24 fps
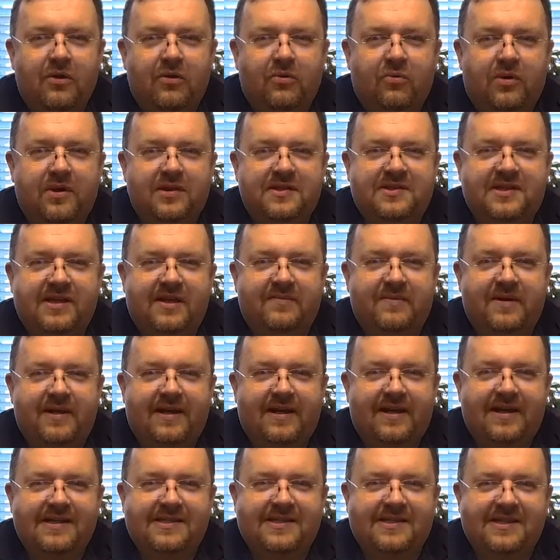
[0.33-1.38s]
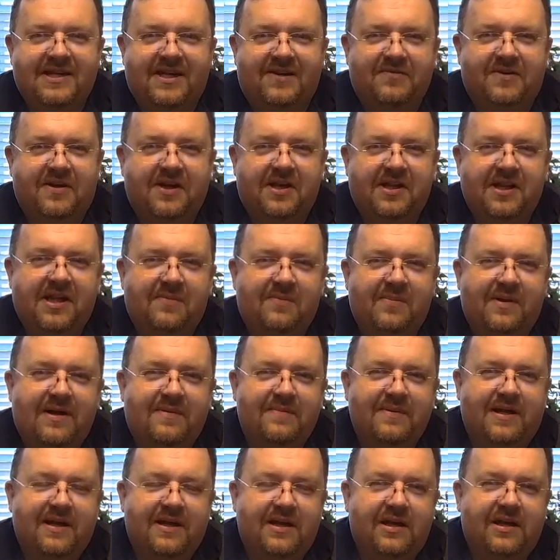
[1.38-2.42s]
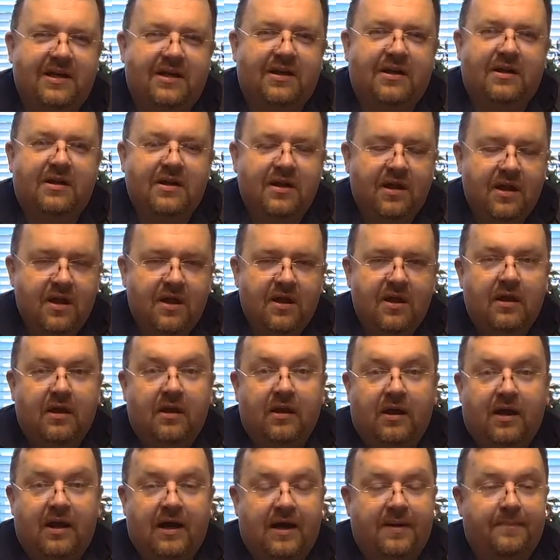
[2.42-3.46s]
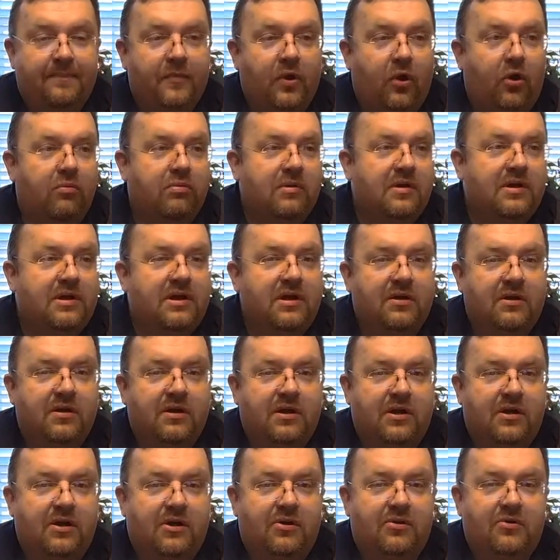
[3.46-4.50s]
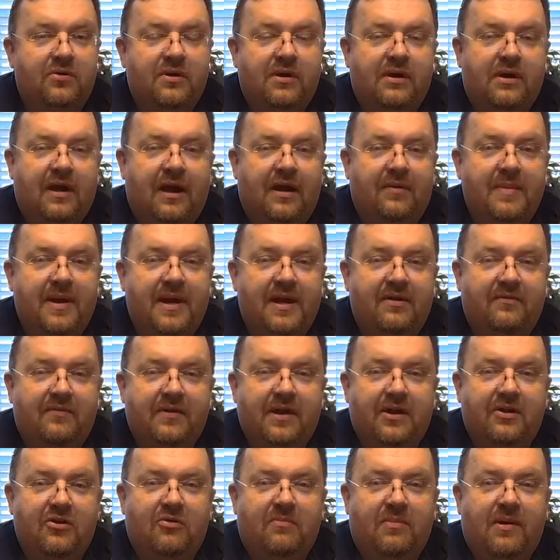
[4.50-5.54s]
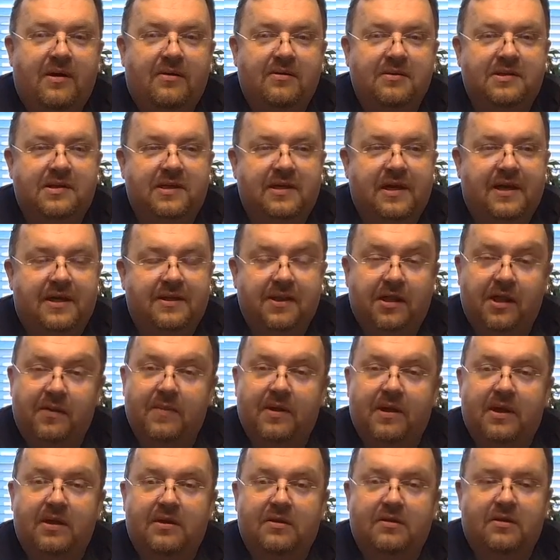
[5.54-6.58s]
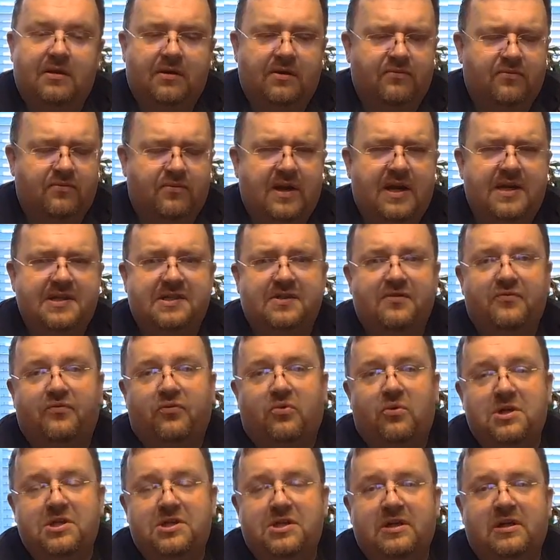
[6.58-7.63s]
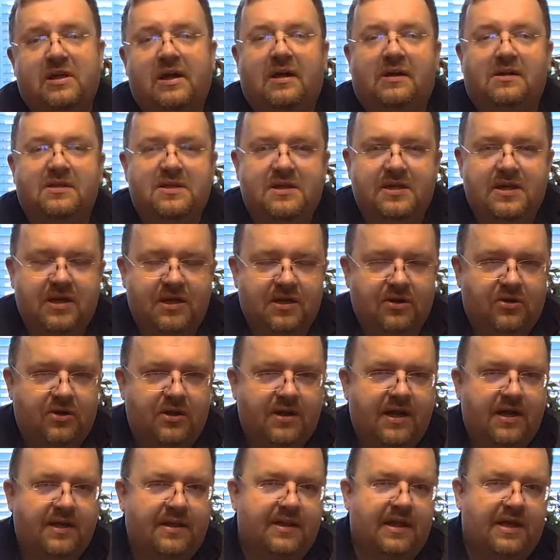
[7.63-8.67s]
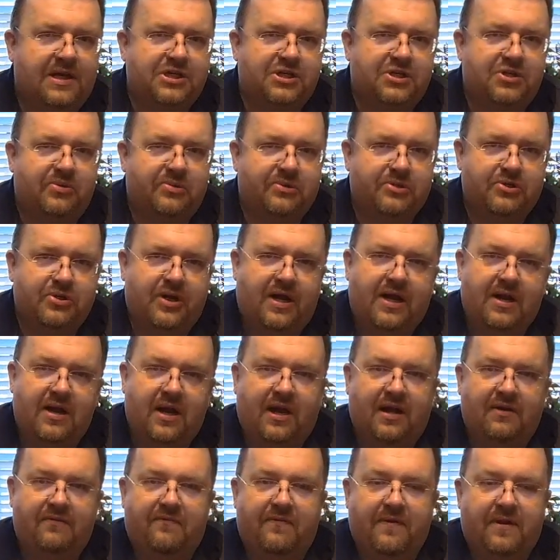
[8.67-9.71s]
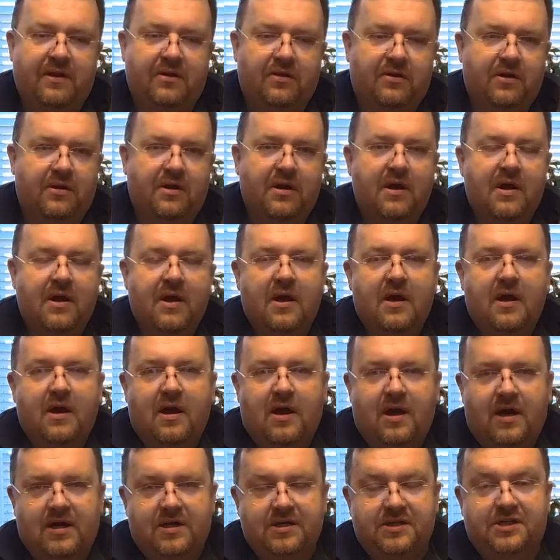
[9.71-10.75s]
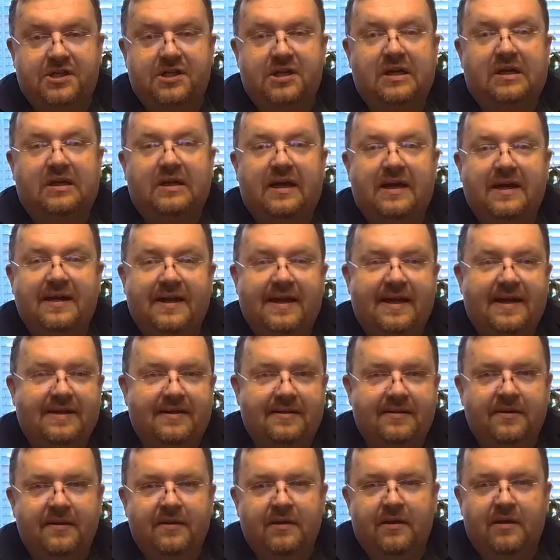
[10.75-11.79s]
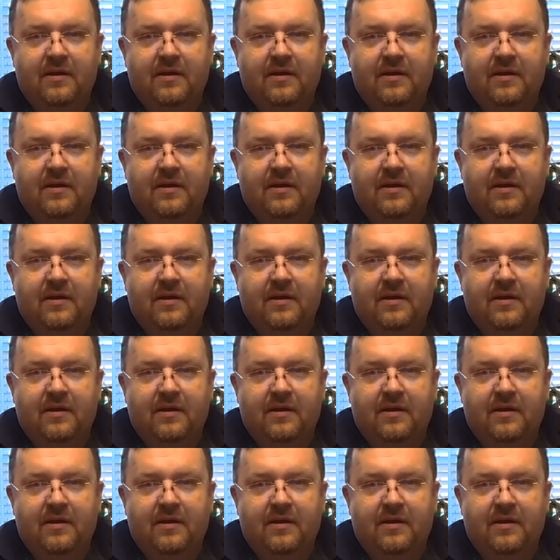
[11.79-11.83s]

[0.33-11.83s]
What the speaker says: What's up, guys? Slavka Labamka here. Over a year ago, I made a video about the unlimited Verizon 4G LTE internet, and I showed you how to configure GLINet